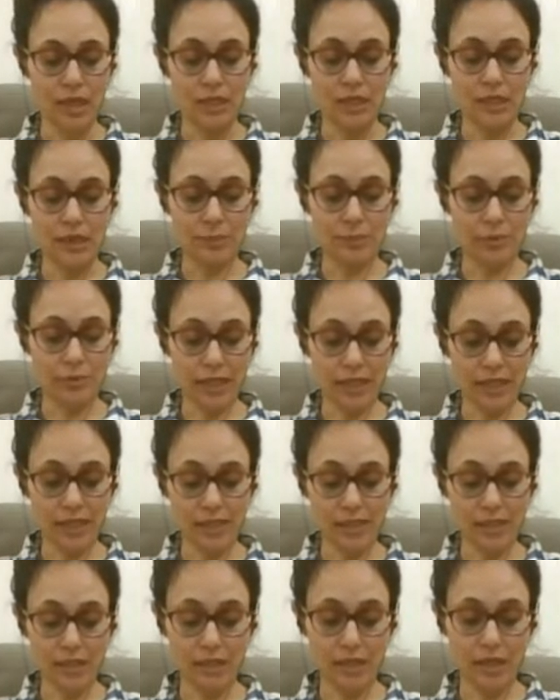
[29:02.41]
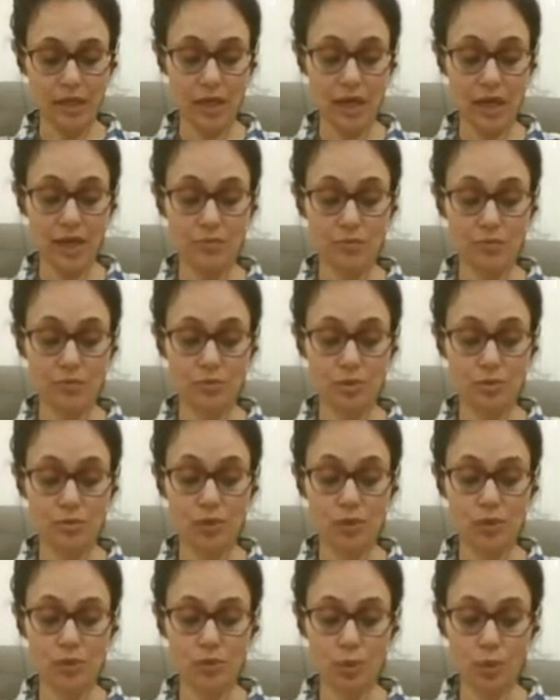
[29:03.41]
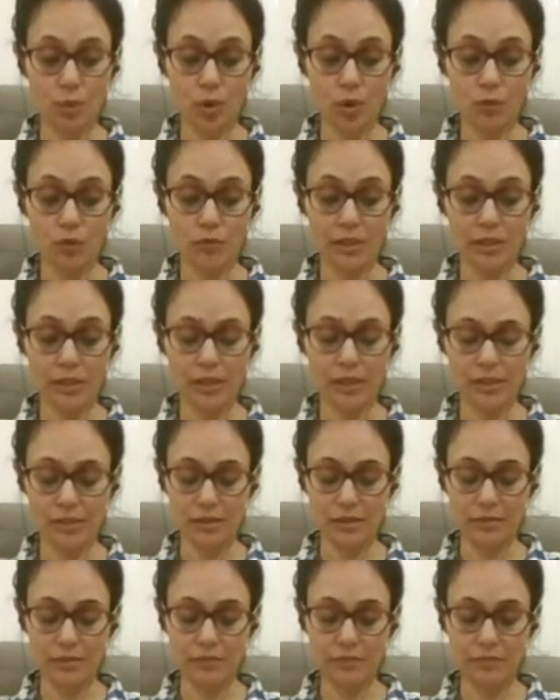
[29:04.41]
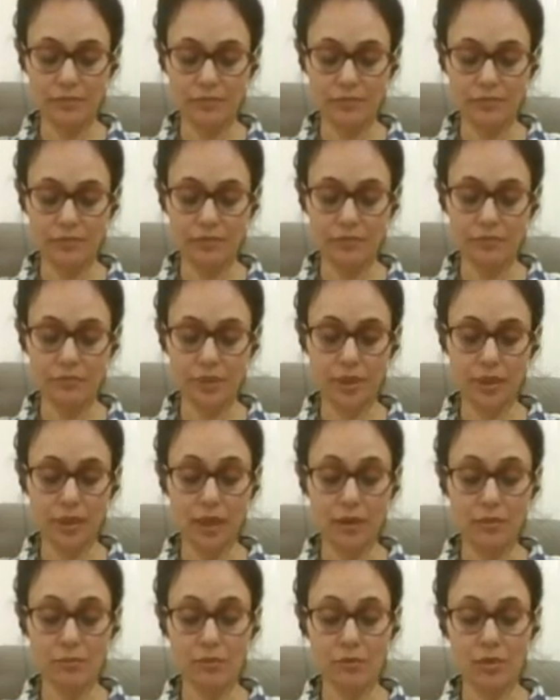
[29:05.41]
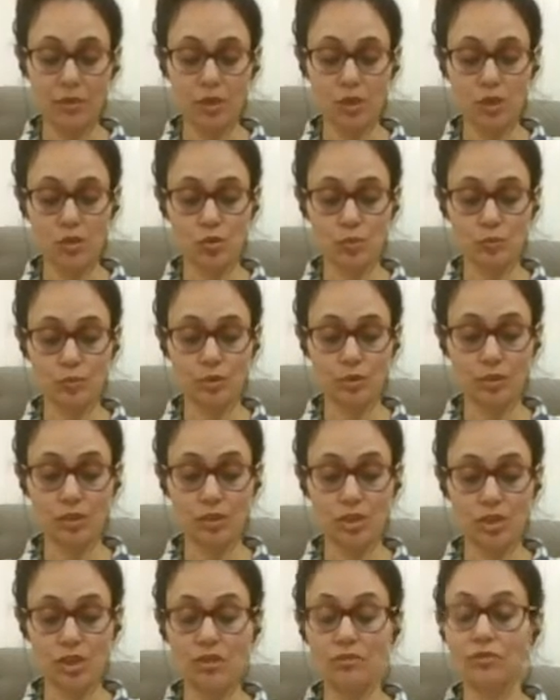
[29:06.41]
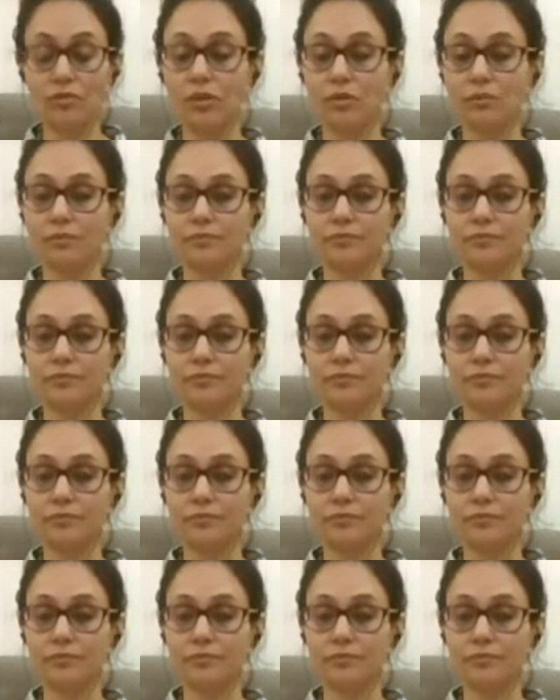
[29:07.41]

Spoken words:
Number eight, I'm driven to always become a super achiever.